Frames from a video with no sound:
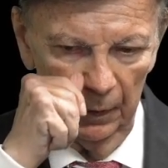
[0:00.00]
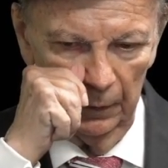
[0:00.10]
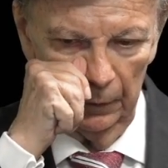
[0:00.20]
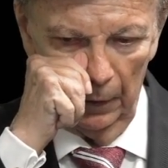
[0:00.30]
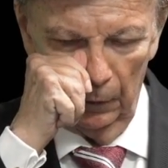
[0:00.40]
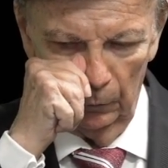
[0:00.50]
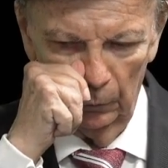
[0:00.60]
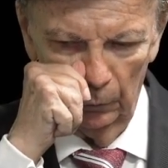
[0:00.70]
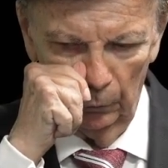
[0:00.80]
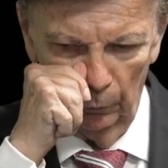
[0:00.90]
now,
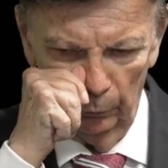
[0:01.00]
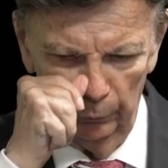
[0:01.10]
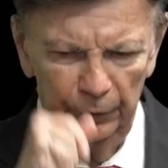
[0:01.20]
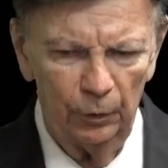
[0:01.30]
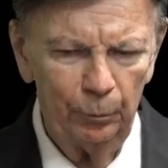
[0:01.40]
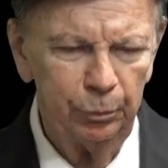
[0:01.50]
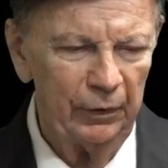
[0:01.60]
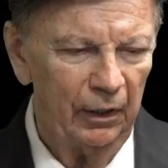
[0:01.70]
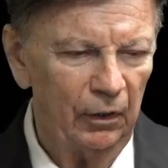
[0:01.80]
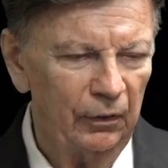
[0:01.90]
real
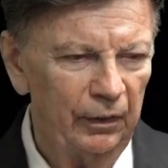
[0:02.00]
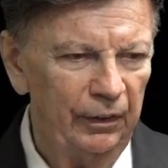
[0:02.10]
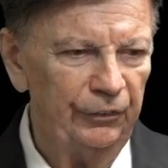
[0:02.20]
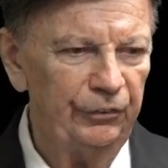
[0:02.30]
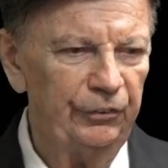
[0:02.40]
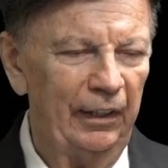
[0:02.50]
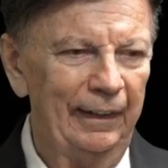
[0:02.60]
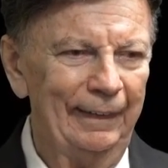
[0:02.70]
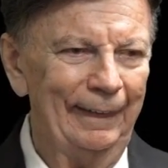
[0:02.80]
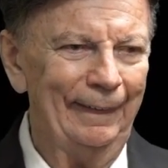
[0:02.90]
prayer is
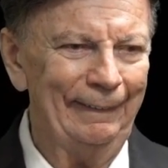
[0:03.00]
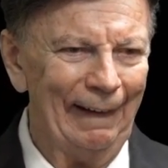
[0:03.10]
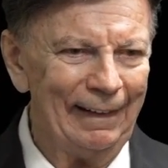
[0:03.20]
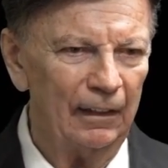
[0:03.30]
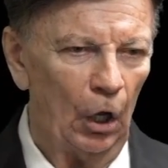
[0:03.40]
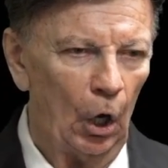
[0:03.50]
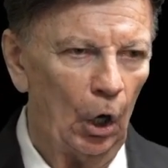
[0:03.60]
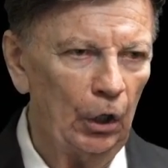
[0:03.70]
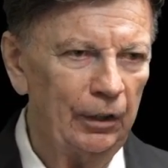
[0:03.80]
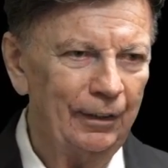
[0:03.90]
a
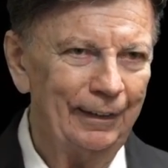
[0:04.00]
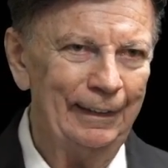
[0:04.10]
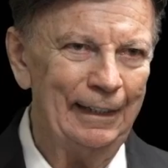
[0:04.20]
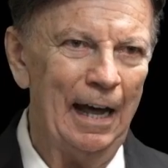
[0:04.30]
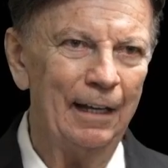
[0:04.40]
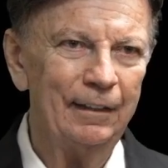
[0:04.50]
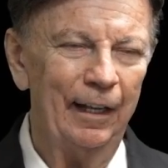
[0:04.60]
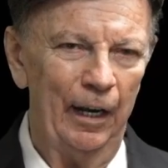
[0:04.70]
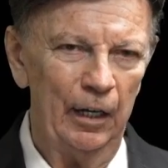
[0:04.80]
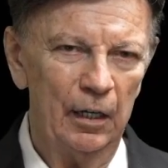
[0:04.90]
dialogue, not
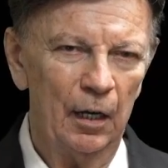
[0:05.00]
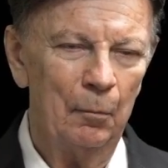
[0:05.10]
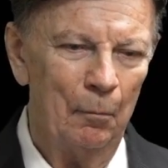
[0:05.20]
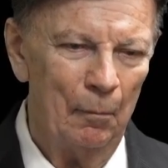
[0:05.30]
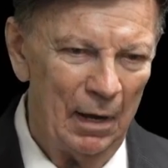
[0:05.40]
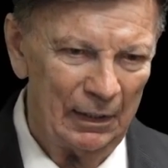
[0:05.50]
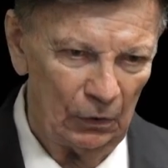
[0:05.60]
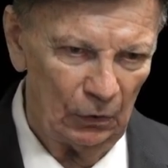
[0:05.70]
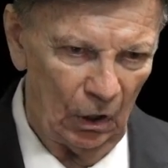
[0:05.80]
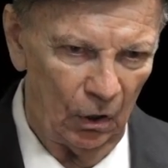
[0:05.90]
a
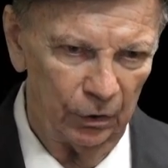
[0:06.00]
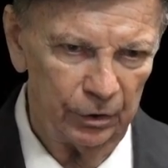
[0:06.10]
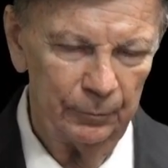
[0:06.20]
monologue.